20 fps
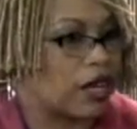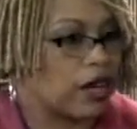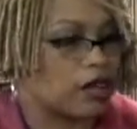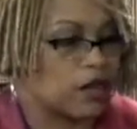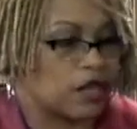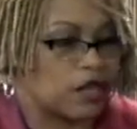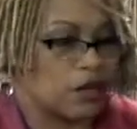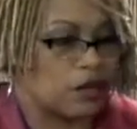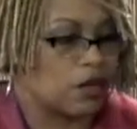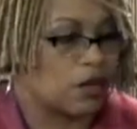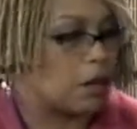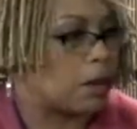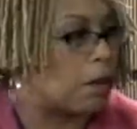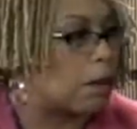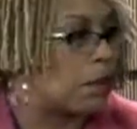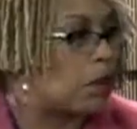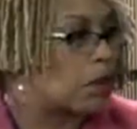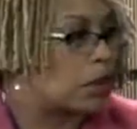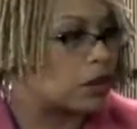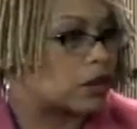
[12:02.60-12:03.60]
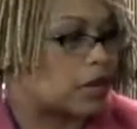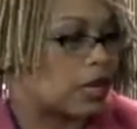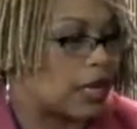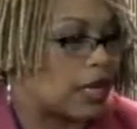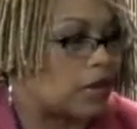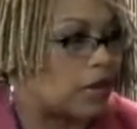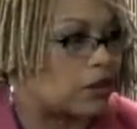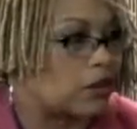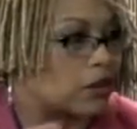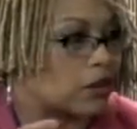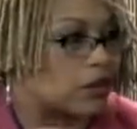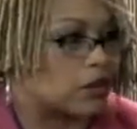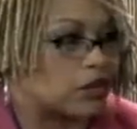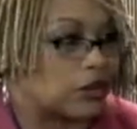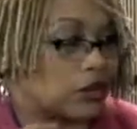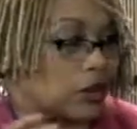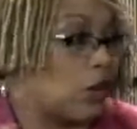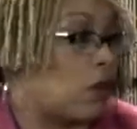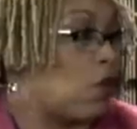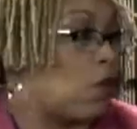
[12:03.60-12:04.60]
they seem to be booked like
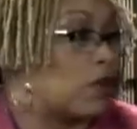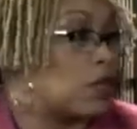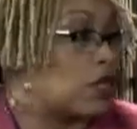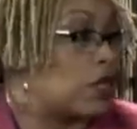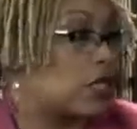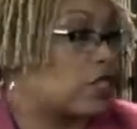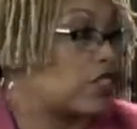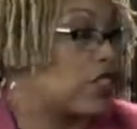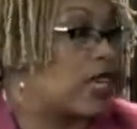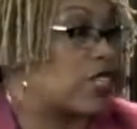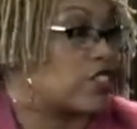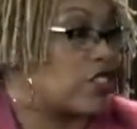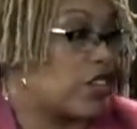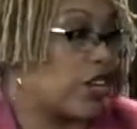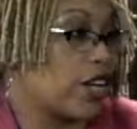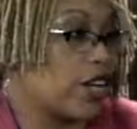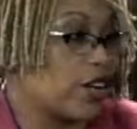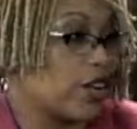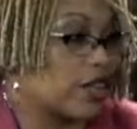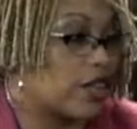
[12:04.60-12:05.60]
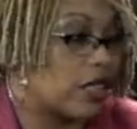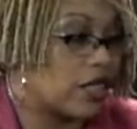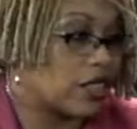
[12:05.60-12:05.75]
almost till next year. I think